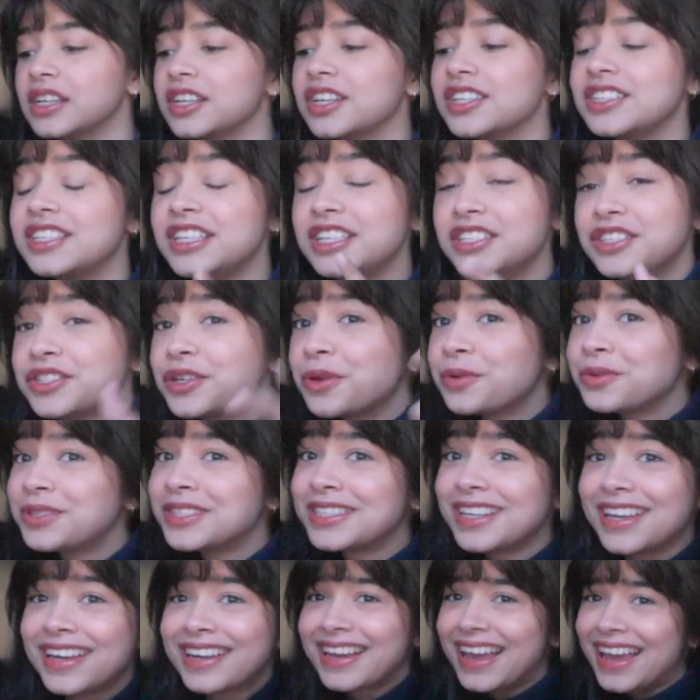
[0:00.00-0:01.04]
Cause he's so
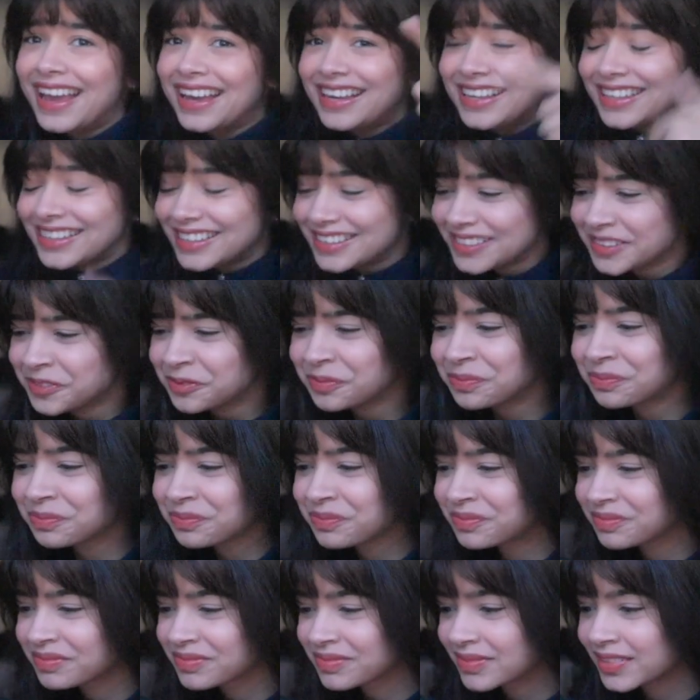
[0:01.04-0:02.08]
sick, eh?
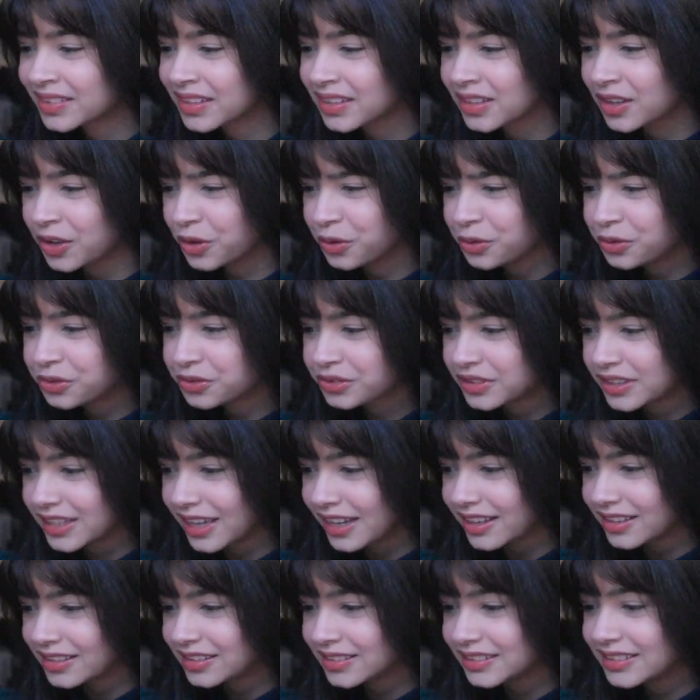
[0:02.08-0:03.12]
Oof,
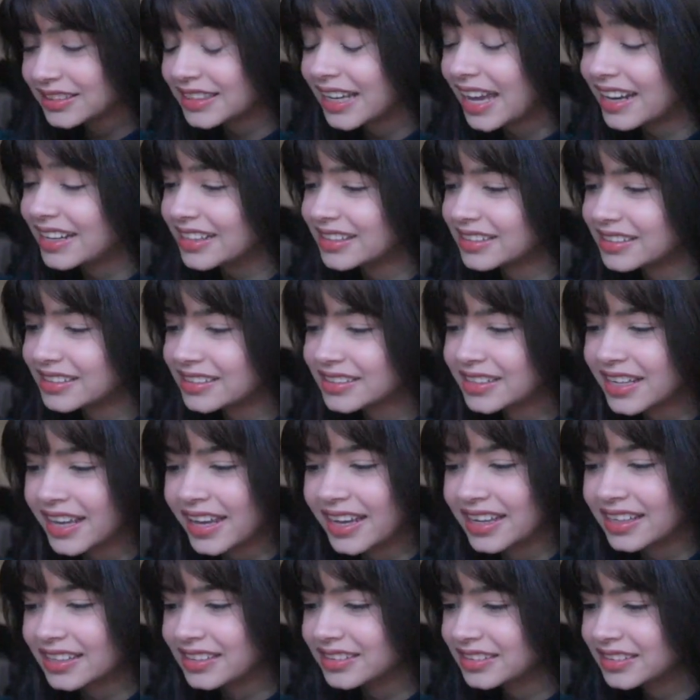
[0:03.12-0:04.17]
get it.
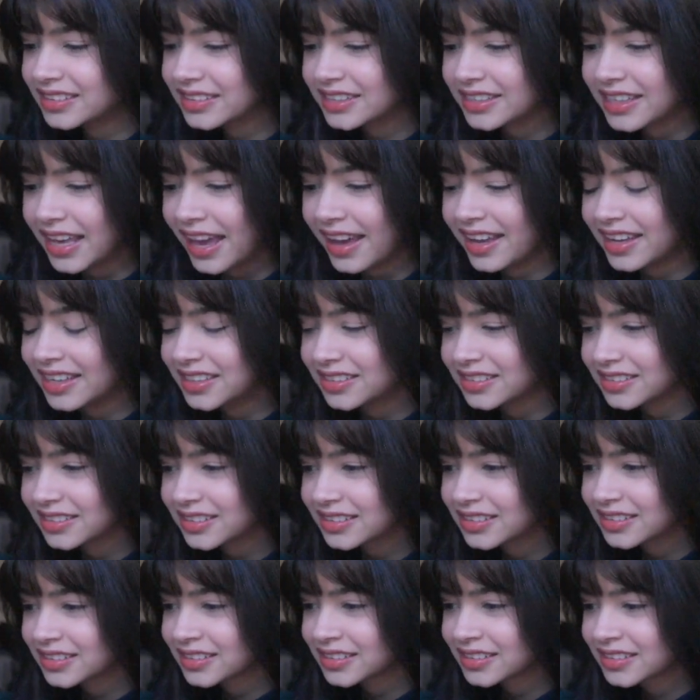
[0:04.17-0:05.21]
King. King?
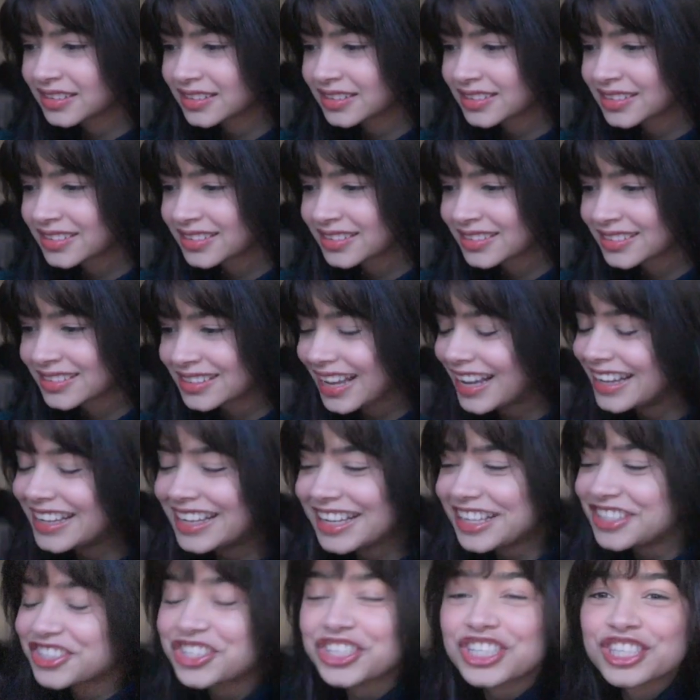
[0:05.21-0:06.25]

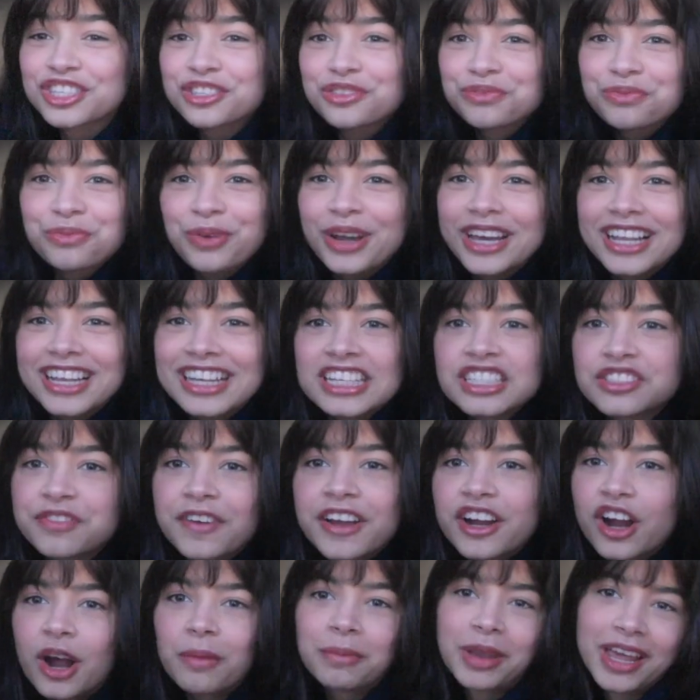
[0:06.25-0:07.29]
He's just wiggling his
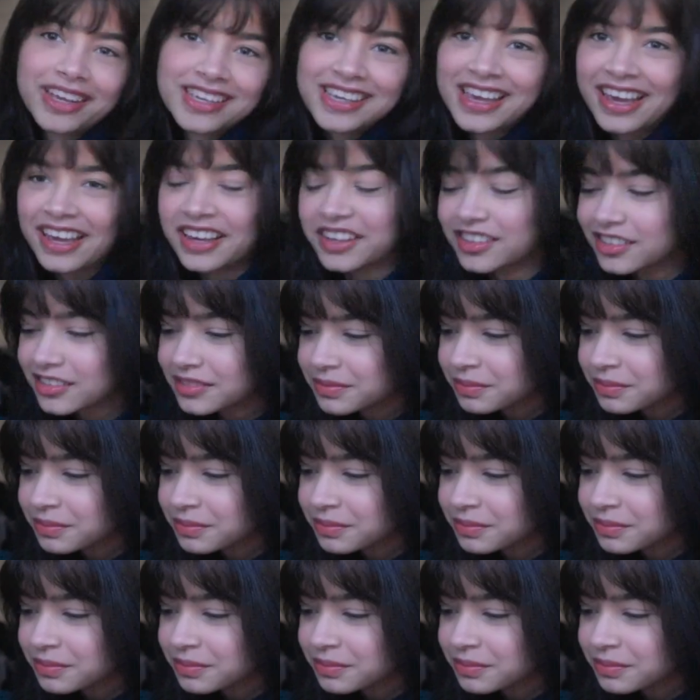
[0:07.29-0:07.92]
finger. I'm like, King.